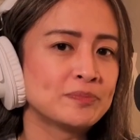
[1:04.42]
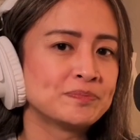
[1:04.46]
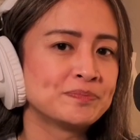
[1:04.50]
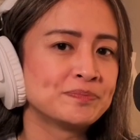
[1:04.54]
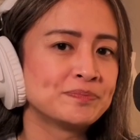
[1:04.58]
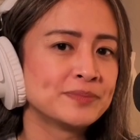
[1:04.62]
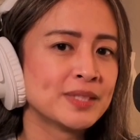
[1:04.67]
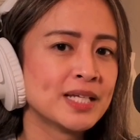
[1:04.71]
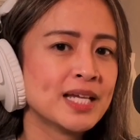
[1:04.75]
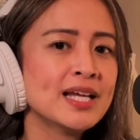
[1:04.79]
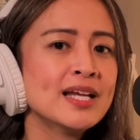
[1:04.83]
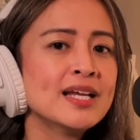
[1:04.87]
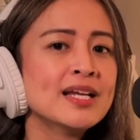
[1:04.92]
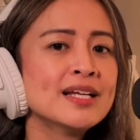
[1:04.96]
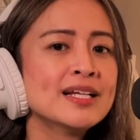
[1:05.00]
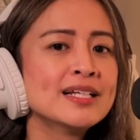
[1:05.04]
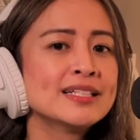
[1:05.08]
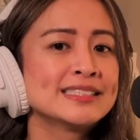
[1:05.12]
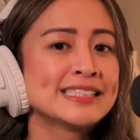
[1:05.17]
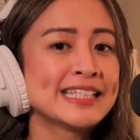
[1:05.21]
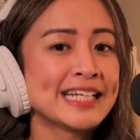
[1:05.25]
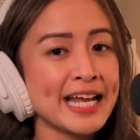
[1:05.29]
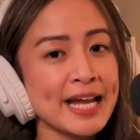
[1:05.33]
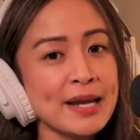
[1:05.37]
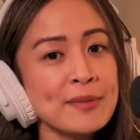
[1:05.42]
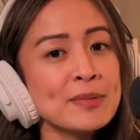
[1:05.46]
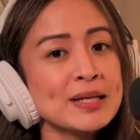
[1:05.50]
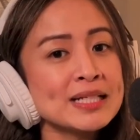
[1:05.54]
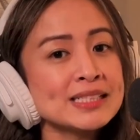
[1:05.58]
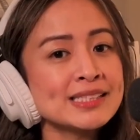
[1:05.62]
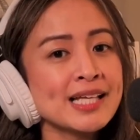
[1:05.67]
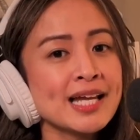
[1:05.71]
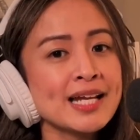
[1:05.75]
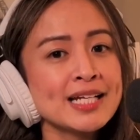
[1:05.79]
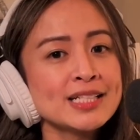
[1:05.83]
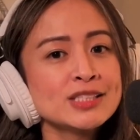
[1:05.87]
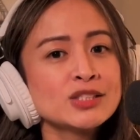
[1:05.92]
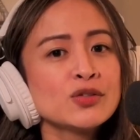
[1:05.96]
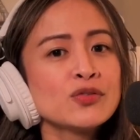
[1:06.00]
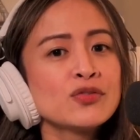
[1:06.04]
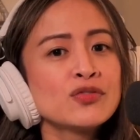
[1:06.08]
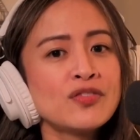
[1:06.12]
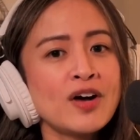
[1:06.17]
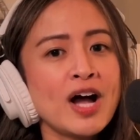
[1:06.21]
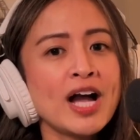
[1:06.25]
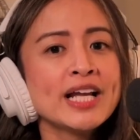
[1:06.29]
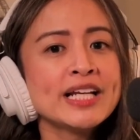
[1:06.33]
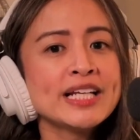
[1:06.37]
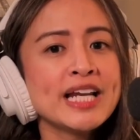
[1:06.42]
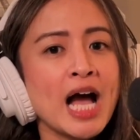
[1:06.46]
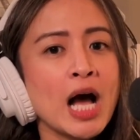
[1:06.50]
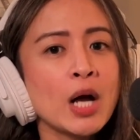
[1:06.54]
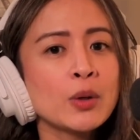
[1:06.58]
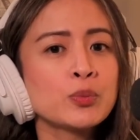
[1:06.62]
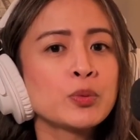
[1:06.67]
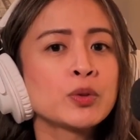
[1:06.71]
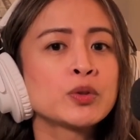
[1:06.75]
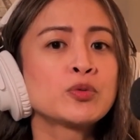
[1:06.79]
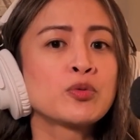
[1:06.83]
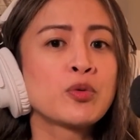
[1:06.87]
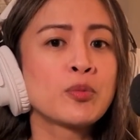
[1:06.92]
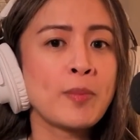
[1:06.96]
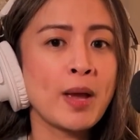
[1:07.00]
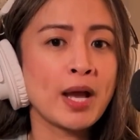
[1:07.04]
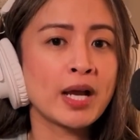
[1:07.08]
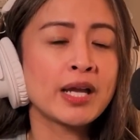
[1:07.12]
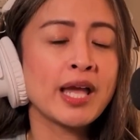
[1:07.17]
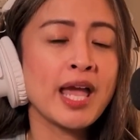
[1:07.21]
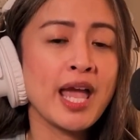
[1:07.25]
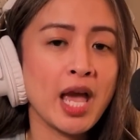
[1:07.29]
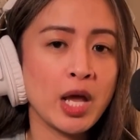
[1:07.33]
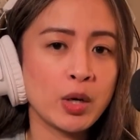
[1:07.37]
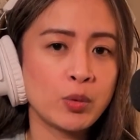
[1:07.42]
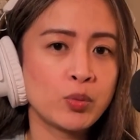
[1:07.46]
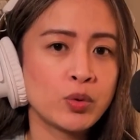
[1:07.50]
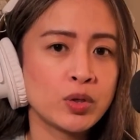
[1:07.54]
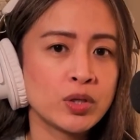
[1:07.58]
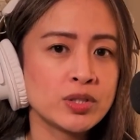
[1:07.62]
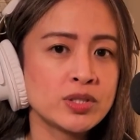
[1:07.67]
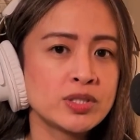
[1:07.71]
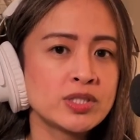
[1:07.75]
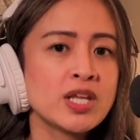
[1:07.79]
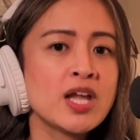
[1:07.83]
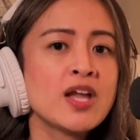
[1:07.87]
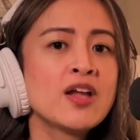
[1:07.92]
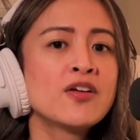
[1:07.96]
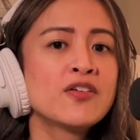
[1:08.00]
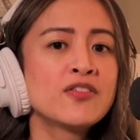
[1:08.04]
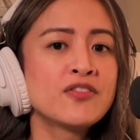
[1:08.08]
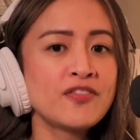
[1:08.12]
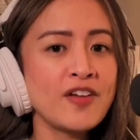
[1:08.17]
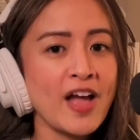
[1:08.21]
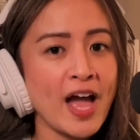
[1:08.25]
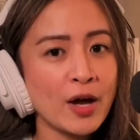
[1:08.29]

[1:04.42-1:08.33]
it. Today, I'm excited to find out what Rebecca Edwards,